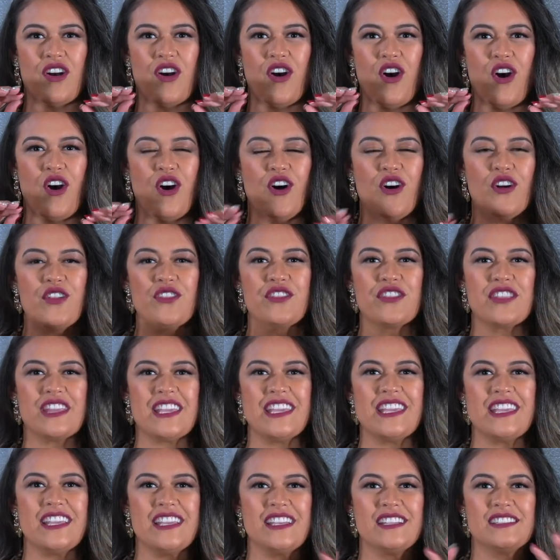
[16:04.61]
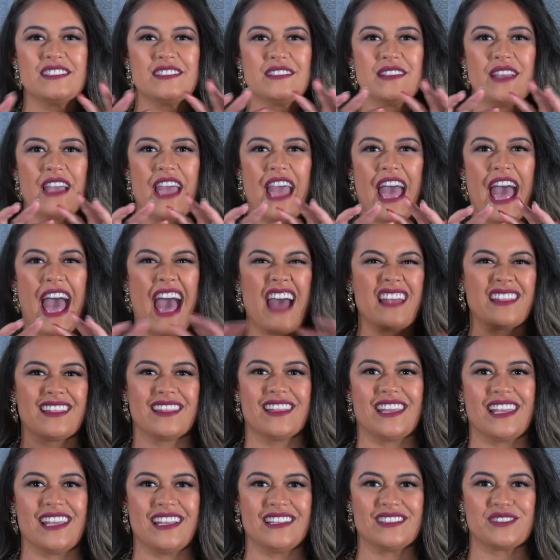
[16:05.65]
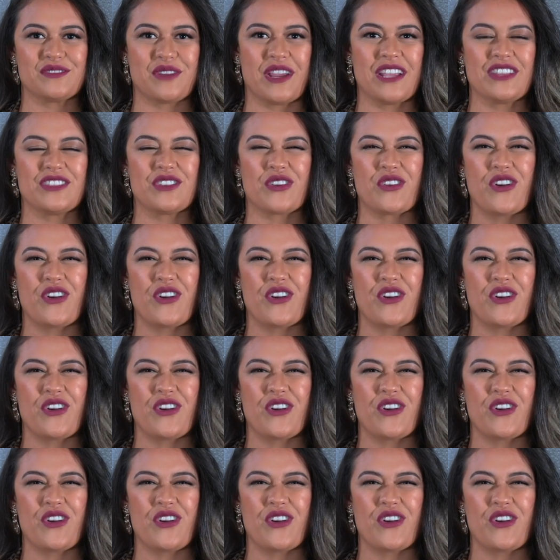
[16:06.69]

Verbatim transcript: all these athletes, right?